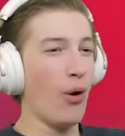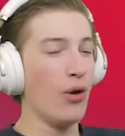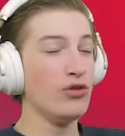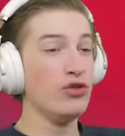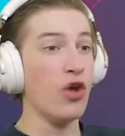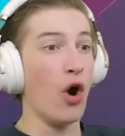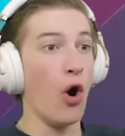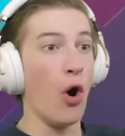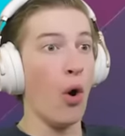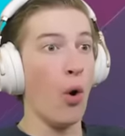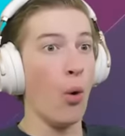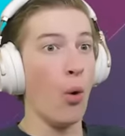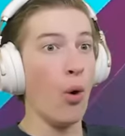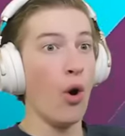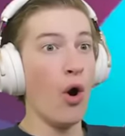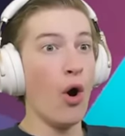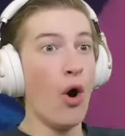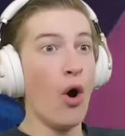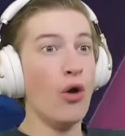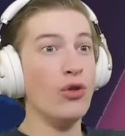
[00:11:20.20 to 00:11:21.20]

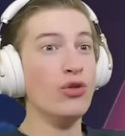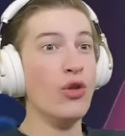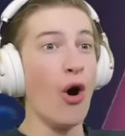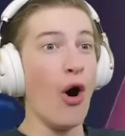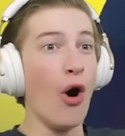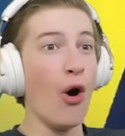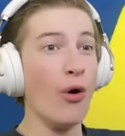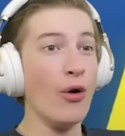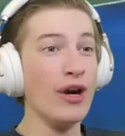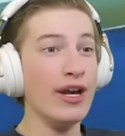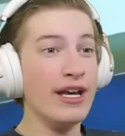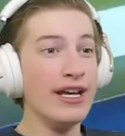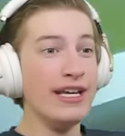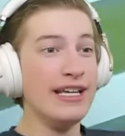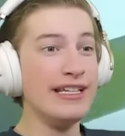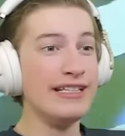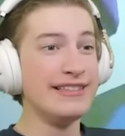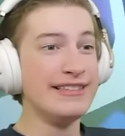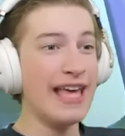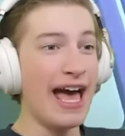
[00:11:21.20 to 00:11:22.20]
No. No.
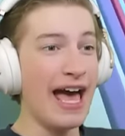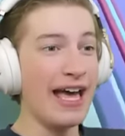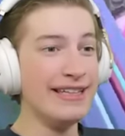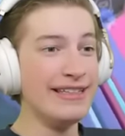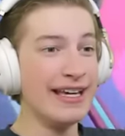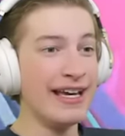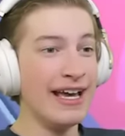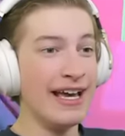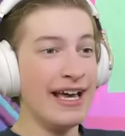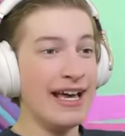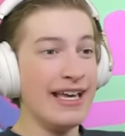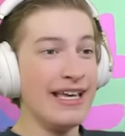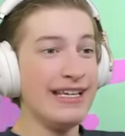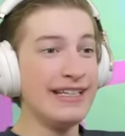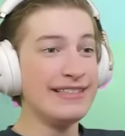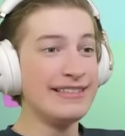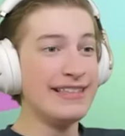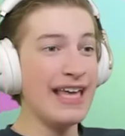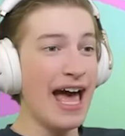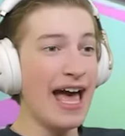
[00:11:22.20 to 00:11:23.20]
He's dead.
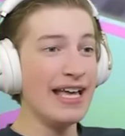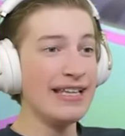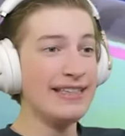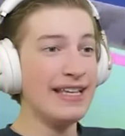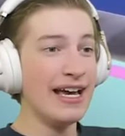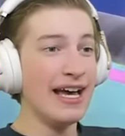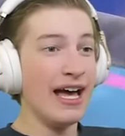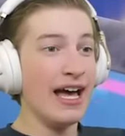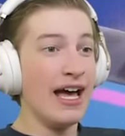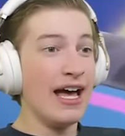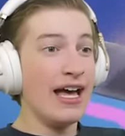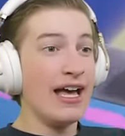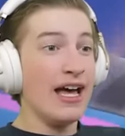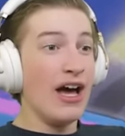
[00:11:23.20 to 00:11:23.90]
He's dead.